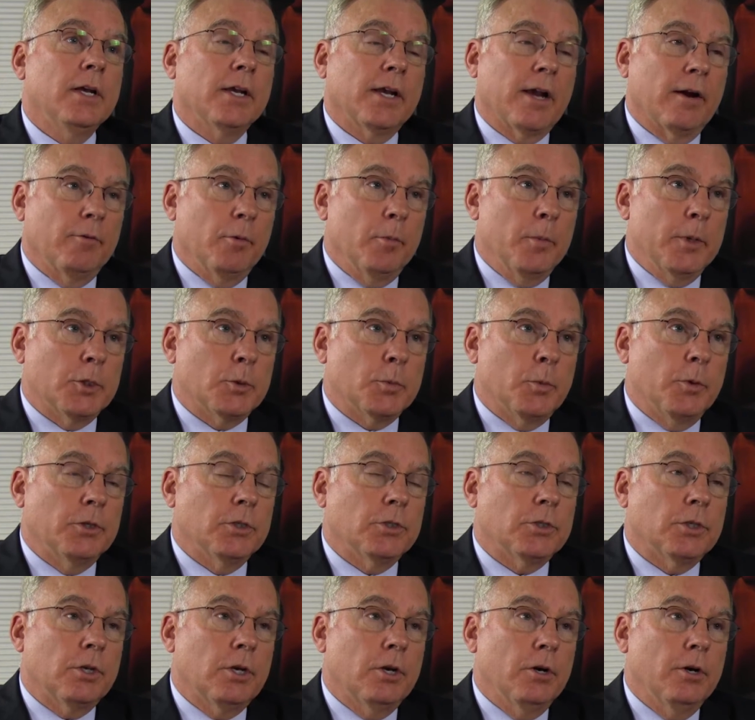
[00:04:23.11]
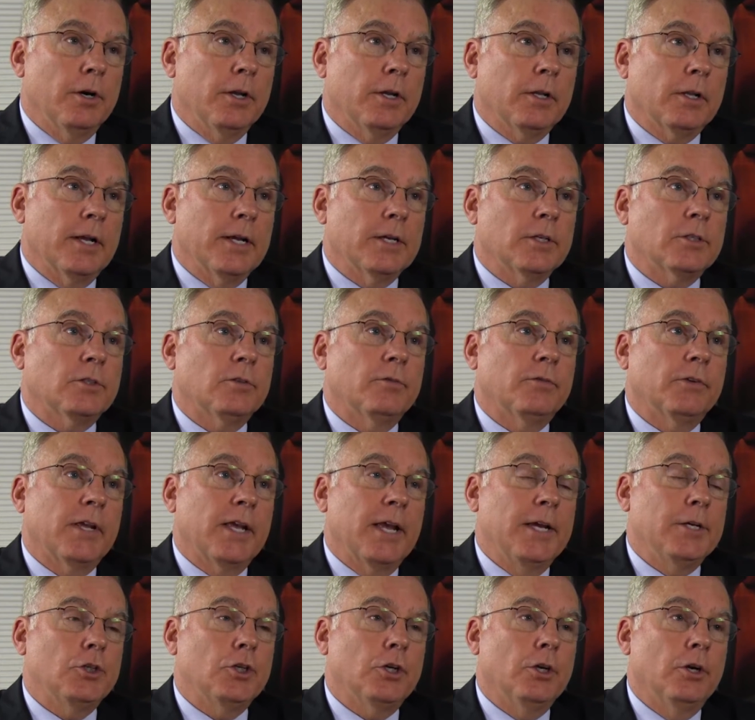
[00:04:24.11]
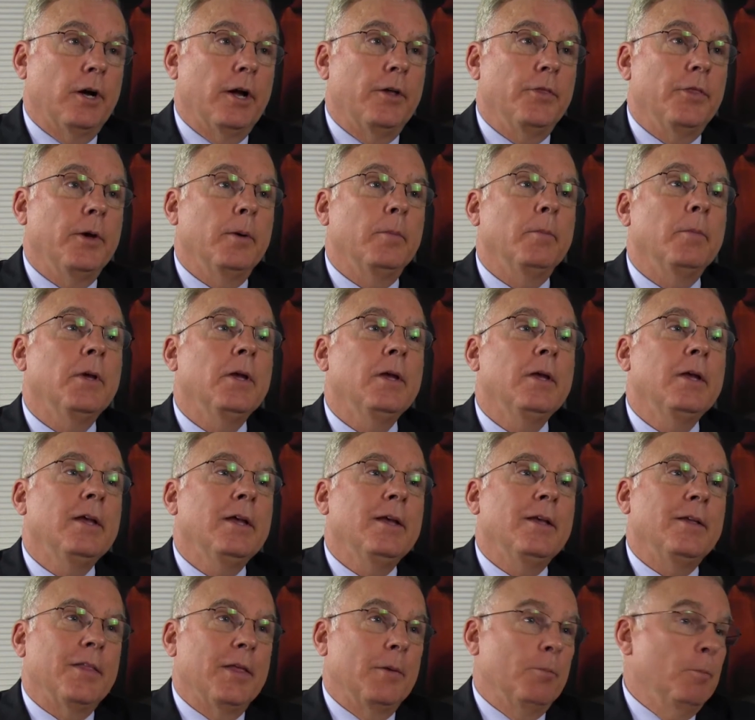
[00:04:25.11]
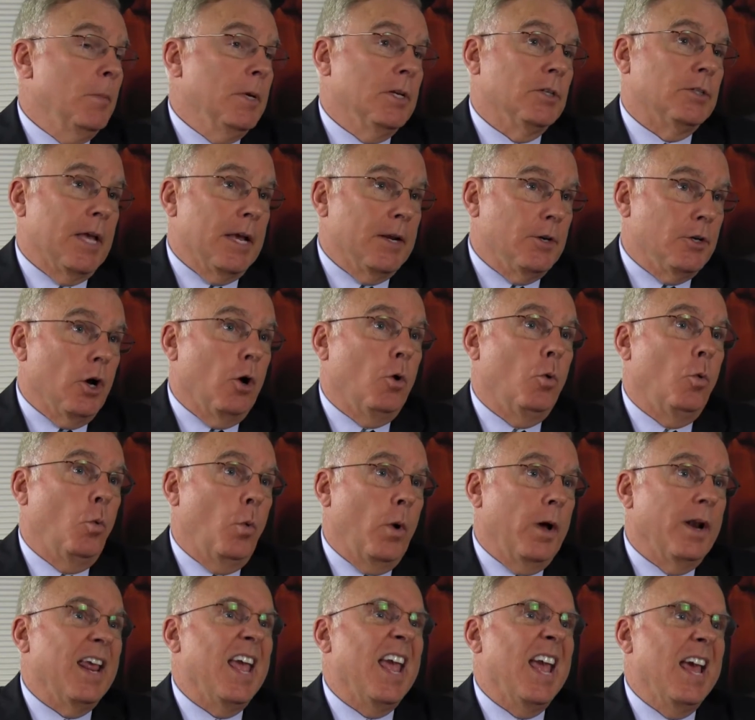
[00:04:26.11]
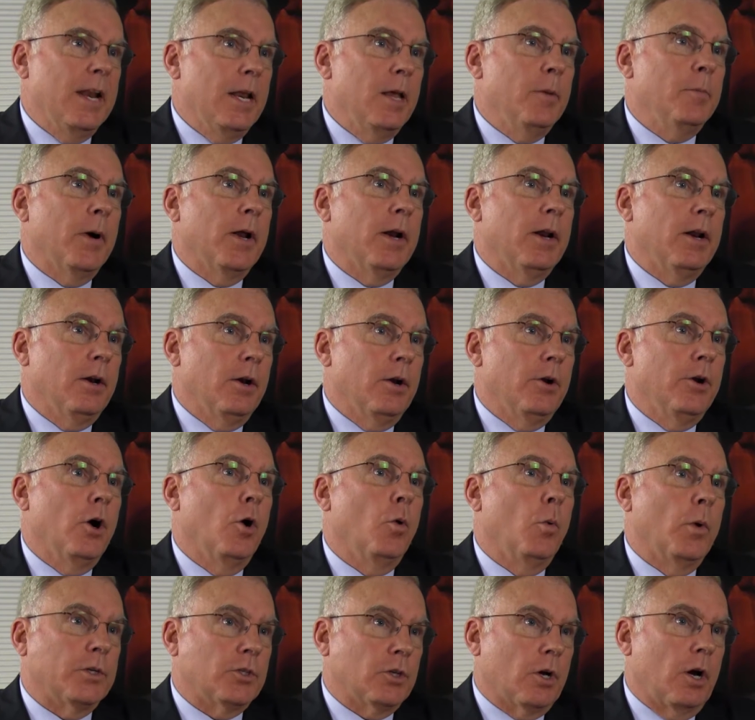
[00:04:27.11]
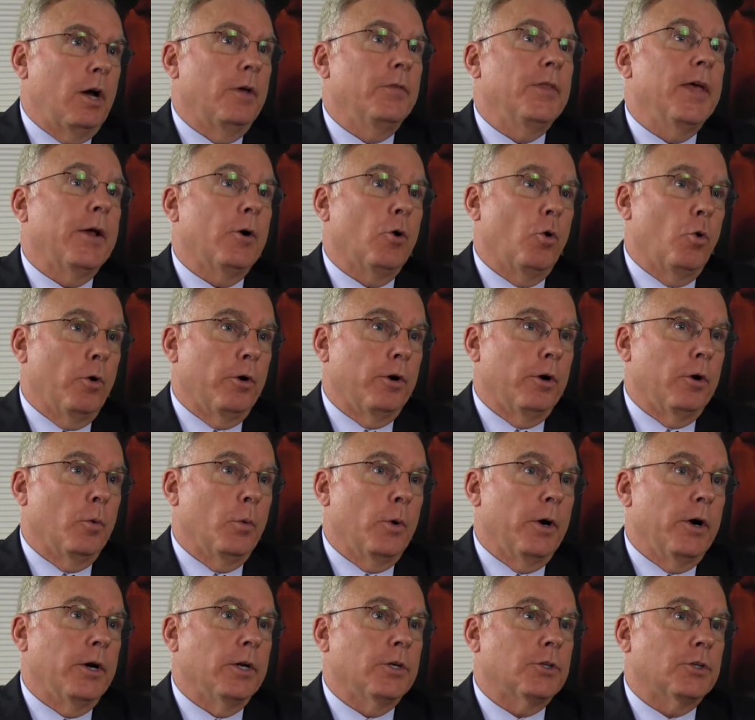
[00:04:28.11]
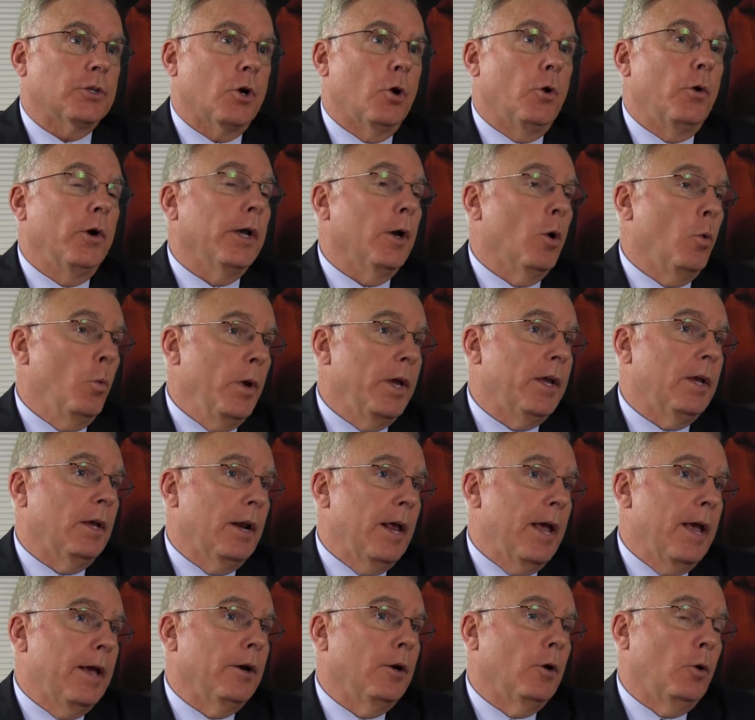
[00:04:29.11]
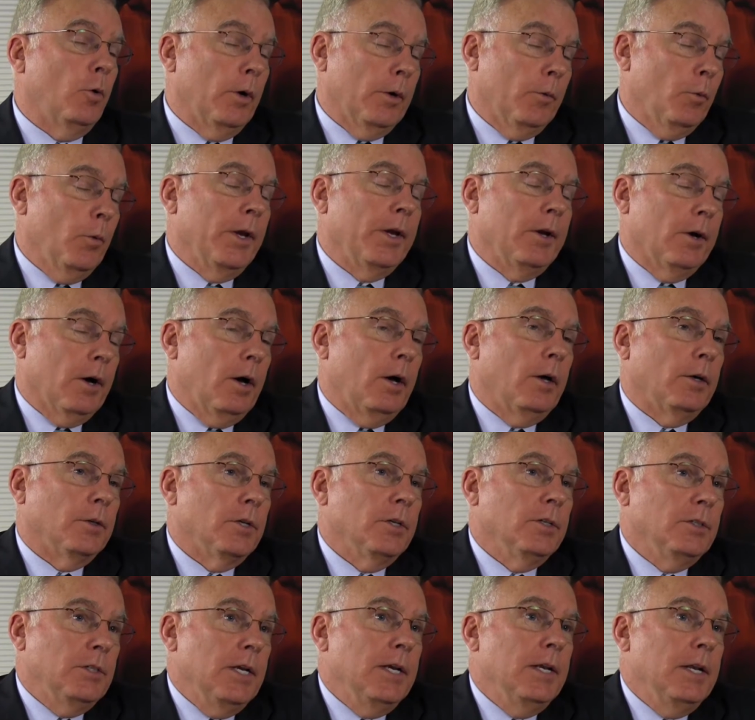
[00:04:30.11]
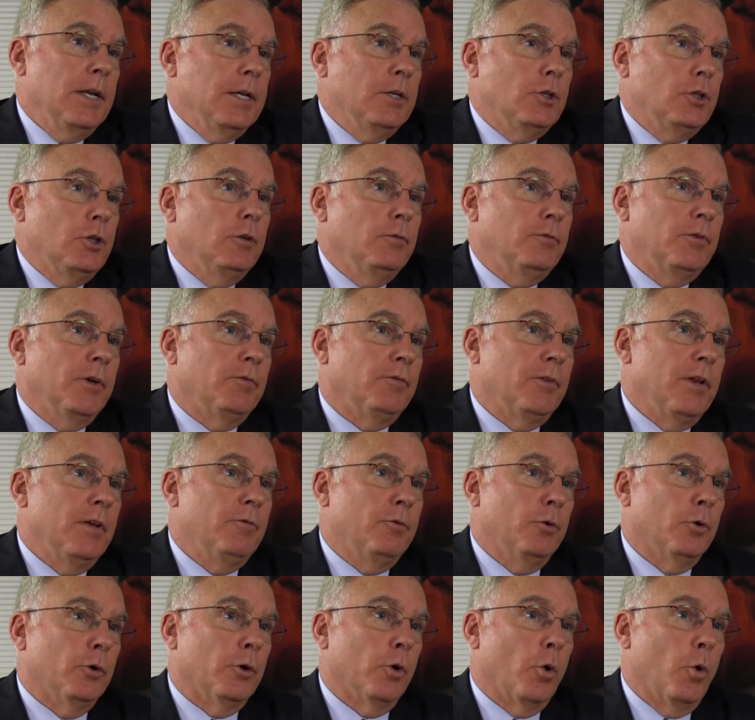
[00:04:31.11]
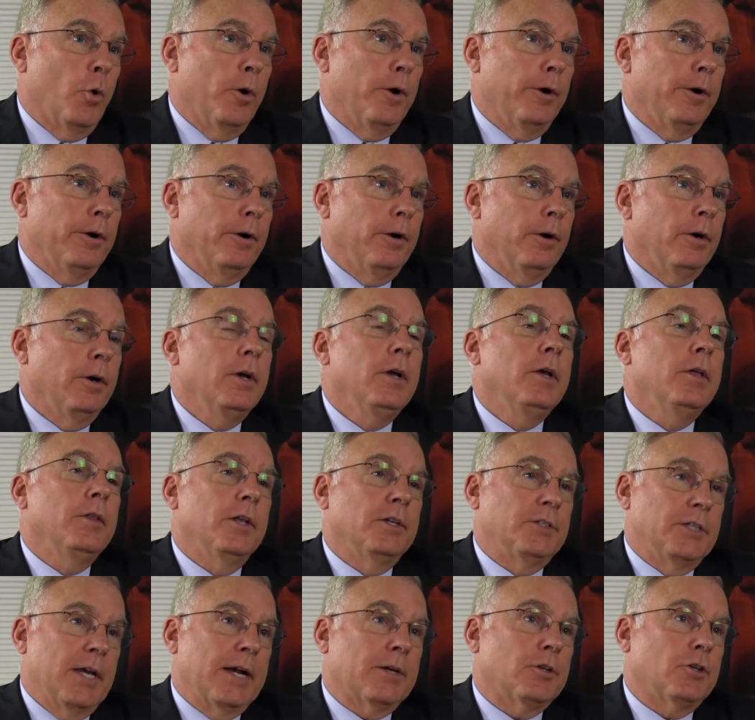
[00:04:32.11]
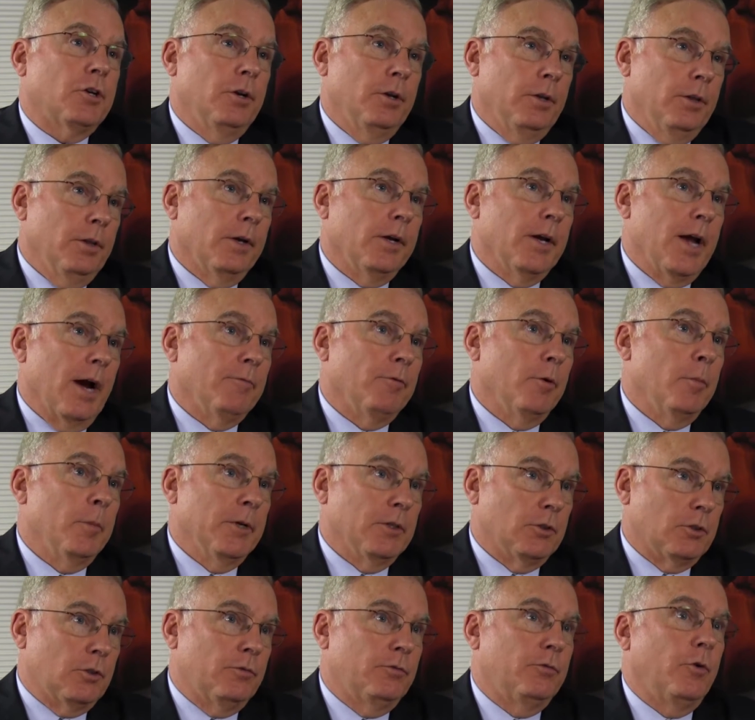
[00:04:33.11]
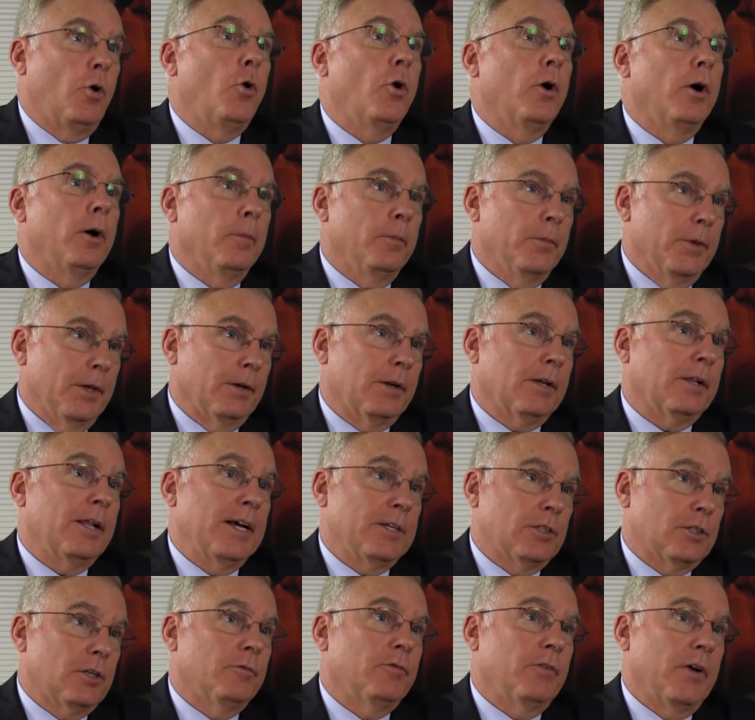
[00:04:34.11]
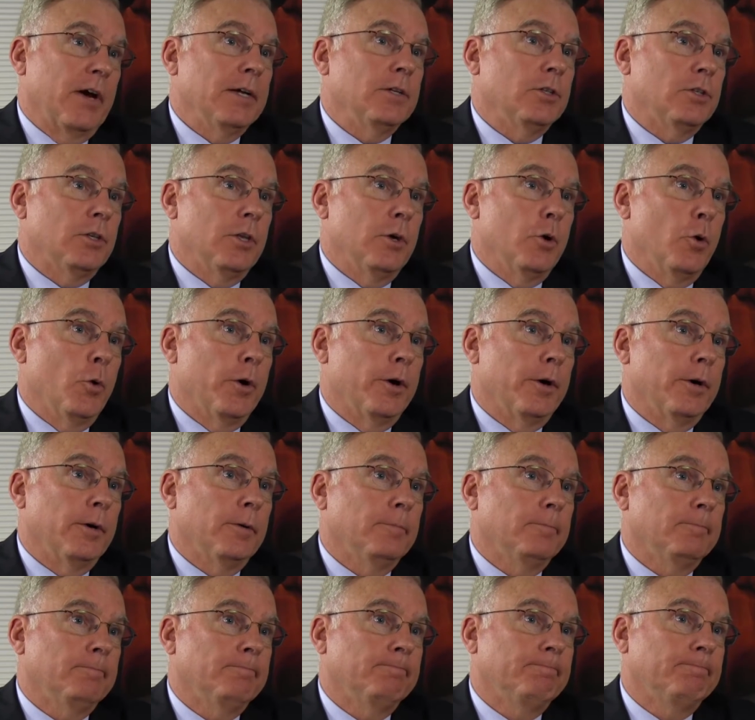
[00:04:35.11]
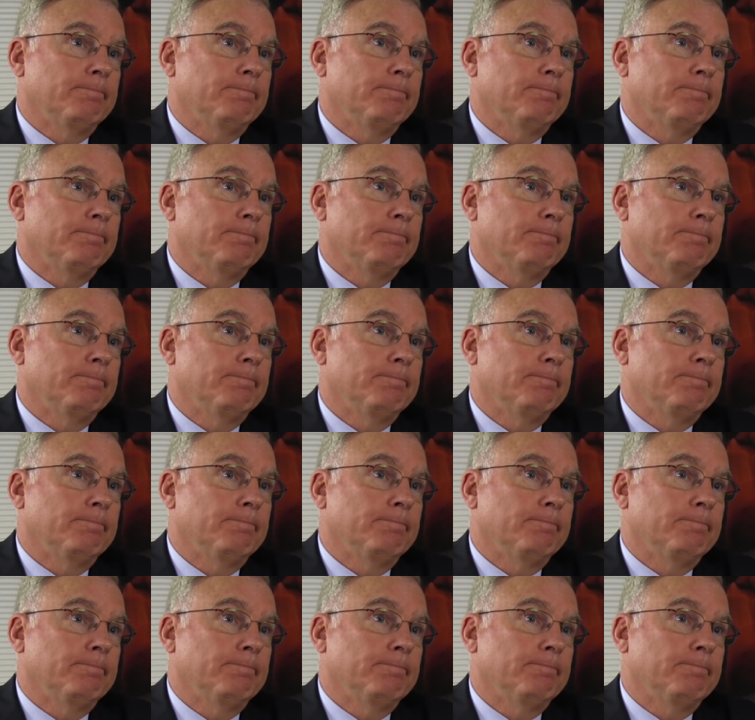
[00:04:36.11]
Governments put a security classification on them. That means they don't want anybody to know what's on that order, where it's going, and we can handle what we call the DD 254 order. It's actually the government's form that classifies the order.